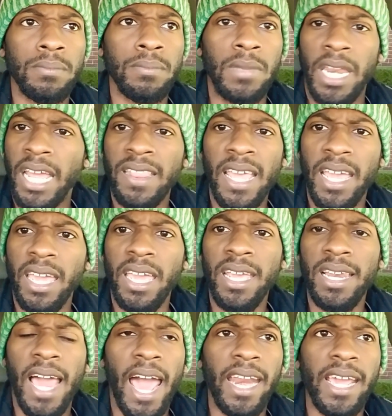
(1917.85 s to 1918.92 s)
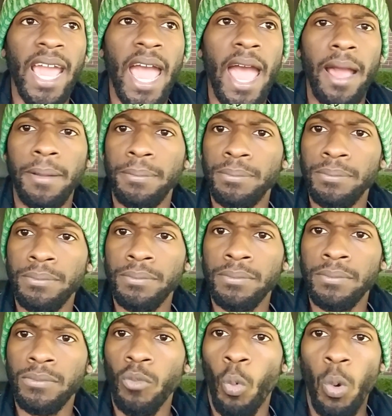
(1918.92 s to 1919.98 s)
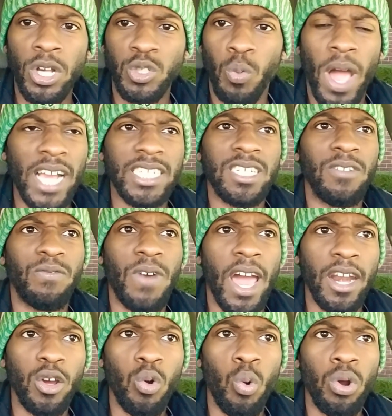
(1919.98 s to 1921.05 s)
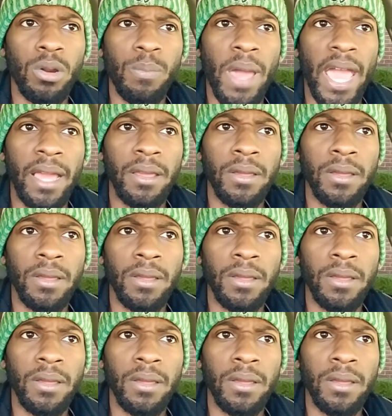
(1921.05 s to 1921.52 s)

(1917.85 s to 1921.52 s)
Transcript: And they thinking Eli the guy. Once Washington find a quarterback.